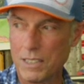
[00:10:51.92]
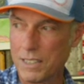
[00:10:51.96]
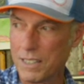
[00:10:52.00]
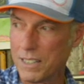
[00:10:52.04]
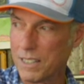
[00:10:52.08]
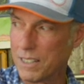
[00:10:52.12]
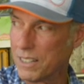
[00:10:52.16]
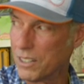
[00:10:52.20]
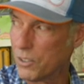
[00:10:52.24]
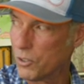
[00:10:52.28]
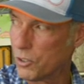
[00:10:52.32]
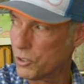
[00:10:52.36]

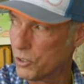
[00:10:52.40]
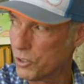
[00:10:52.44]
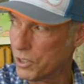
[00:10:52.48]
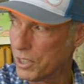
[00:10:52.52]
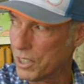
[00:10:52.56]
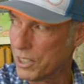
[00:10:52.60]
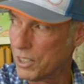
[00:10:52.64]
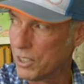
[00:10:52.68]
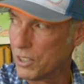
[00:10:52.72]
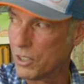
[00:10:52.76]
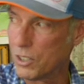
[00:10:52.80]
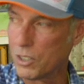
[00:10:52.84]
And then you'll
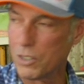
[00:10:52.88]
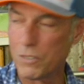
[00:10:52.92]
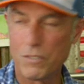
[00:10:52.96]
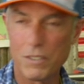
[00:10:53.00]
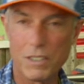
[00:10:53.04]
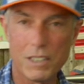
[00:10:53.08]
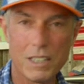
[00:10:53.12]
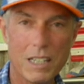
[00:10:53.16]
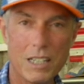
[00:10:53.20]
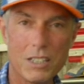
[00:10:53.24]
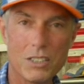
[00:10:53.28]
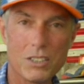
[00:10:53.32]
get a
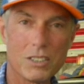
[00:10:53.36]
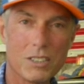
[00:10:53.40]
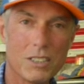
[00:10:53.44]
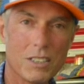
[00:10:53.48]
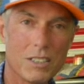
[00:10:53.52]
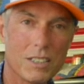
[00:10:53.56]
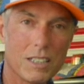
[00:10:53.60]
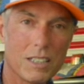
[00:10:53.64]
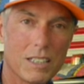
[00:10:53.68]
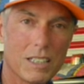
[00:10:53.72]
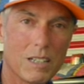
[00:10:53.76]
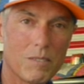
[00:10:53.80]
notification
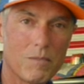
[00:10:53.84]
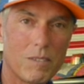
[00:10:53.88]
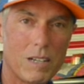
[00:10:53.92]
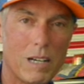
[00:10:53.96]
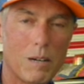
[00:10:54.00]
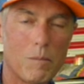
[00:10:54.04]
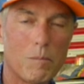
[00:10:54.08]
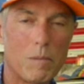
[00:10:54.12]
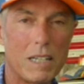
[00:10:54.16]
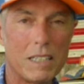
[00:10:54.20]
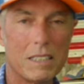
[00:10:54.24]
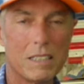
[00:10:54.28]
that they come
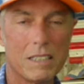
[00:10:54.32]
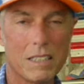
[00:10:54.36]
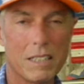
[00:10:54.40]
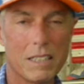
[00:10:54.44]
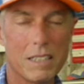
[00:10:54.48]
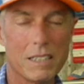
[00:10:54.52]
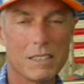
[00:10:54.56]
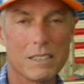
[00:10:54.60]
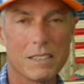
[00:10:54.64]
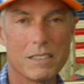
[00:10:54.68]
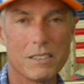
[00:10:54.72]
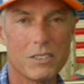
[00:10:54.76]
out by
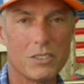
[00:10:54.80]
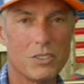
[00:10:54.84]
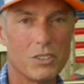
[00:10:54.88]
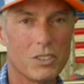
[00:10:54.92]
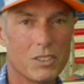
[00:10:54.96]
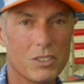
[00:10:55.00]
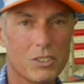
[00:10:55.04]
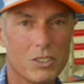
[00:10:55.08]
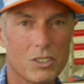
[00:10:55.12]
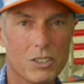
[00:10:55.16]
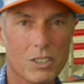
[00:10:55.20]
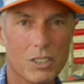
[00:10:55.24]
text, and you
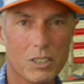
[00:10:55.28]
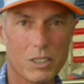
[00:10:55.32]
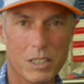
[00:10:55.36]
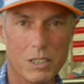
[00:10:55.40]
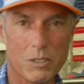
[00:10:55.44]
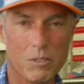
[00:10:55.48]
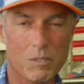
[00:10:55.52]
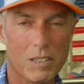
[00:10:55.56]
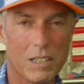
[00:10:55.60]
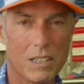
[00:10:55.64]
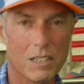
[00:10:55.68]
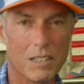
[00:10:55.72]
can just
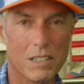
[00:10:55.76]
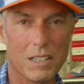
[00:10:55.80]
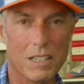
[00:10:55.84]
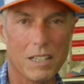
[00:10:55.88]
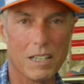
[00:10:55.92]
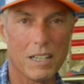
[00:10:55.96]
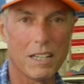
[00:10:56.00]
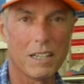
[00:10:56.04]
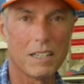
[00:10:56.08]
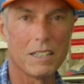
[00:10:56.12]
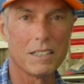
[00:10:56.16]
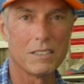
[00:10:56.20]
click right on
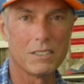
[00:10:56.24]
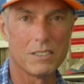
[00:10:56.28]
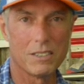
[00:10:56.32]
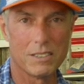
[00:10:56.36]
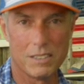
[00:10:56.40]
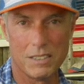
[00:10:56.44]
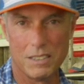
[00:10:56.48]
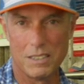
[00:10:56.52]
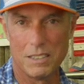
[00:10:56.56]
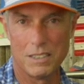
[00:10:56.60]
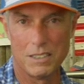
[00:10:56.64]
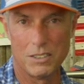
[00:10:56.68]
that and
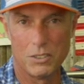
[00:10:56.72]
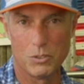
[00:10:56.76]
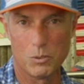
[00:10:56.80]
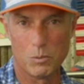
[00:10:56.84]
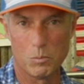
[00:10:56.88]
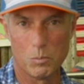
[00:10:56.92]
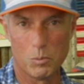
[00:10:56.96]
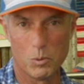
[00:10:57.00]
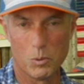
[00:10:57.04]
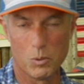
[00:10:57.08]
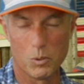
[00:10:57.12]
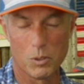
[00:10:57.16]
see these
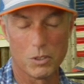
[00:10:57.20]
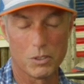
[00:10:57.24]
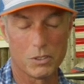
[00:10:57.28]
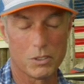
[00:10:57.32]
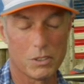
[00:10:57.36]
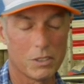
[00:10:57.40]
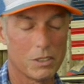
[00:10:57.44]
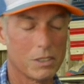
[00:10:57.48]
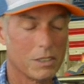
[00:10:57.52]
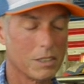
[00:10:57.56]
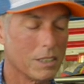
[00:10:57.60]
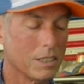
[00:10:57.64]
reports.
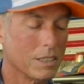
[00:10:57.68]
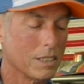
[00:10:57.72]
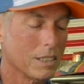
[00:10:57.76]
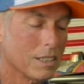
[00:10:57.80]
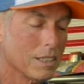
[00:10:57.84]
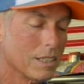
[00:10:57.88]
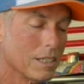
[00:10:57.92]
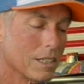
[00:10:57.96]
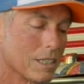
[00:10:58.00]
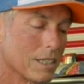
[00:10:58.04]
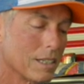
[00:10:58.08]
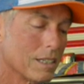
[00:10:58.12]

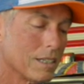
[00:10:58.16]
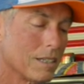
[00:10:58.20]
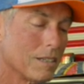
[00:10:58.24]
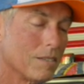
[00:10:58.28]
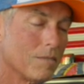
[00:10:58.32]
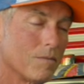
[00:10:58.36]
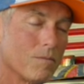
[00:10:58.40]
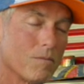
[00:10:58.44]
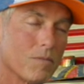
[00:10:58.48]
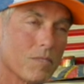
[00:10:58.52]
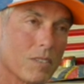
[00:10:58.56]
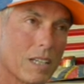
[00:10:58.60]

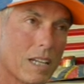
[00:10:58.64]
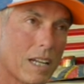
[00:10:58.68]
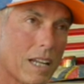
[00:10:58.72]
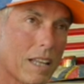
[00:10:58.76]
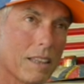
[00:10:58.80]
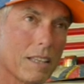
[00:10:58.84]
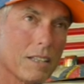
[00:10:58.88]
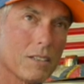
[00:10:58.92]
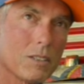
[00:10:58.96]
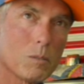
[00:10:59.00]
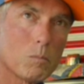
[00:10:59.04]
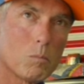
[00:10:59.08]
Um, and I
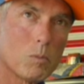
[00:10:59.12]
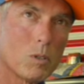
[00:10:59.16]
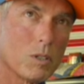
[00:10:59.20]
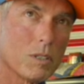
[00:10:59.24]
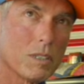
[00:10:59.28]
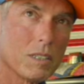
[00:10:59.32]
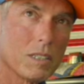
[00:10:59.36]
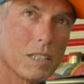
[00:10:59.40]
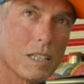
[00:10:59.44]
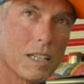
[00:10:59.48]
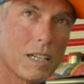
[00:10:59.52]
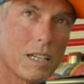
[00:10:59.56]
think they're
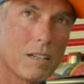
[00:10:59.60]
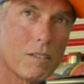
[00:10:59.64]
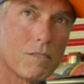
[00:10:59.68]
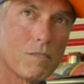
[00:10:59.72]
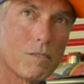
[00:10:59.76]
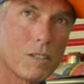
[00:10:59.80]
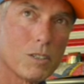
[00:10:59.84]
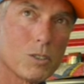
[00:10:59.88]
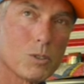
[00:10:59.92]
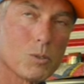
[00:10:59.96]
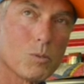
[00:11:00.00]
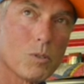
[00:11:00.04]
broken down in
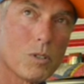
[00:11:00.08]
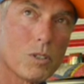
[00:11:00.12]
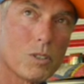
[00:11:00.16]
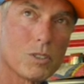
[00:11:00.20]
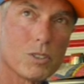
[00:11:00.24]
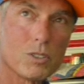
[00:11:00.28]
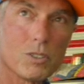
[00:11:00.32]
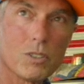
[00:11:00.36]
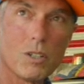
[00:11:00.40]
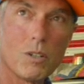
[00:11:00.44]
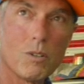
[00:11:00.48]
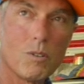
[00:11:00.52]
freshwater,
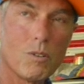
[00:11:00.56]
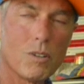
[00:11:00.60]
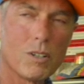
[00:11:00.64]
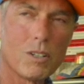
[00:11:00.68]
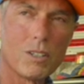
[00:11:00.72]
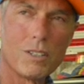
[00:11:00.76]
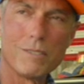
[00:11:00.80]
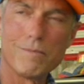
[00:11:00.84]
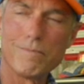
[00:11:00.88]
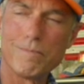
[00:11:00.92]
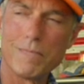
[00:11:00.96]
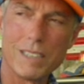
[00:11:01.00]

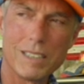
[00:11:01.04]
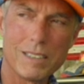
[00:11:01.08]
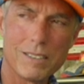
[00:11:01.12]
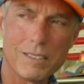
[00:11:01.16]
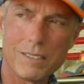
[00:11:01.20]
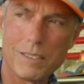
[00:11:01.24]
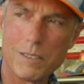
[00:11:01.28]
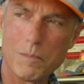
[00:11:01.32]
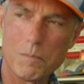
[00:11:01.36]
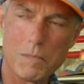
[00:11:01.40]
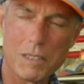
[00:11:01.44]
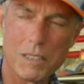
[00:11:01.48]
saltwater, and, and
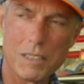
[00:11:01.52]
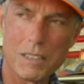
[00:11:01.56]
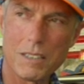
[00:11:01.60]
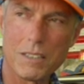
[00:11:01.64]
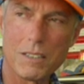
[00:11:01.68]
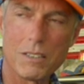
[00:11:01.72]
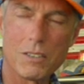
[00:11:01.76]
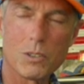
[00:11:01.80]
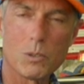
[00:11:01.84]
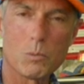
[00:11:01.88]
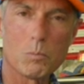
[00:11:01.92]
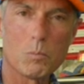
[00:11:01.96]
something
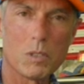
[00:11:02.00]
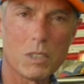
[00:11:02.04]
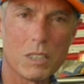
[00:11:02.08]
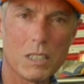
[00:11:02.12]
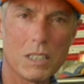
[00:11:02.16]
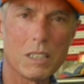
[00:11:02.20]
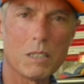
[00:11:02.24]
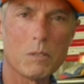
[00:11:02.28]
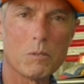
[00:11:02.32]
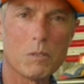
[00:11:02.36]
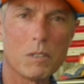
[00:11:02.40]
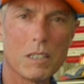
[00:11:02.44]
else. But
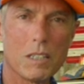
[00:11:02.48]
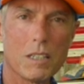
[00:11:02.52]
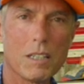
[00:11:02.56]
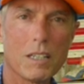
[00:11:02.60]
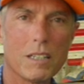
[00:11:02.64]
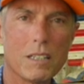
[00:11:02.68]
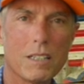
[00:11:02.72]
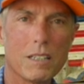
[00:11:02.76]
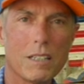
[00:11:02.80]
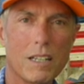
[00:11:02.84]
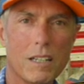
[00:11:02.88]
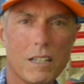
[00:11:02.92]
anyway,
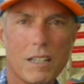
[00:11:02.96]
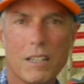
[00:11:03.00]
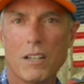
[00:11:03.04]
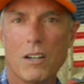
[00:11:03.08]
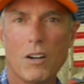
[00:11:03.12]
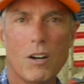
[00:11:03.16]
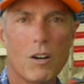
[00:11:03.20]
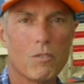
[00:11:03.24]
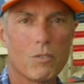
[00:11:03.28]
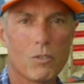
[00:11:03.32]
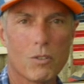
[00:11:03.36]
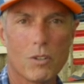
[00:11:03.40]
that and the
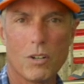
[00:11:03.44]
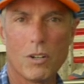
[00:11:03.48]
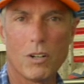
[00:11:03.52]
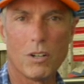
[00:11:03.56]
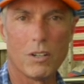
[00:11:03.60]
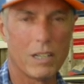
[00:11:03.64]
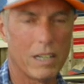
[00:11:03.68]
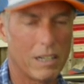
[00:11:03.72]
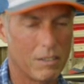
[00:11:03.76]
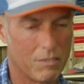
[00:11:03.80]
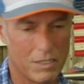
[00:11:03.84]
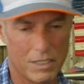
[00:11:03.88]

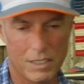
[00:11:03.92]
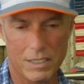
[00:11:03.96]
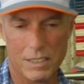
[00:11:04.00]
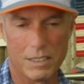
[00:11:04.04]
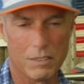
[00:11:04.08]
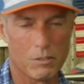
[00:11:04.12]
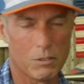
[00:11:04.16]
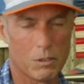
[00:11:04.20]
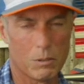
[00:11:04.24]
overall everything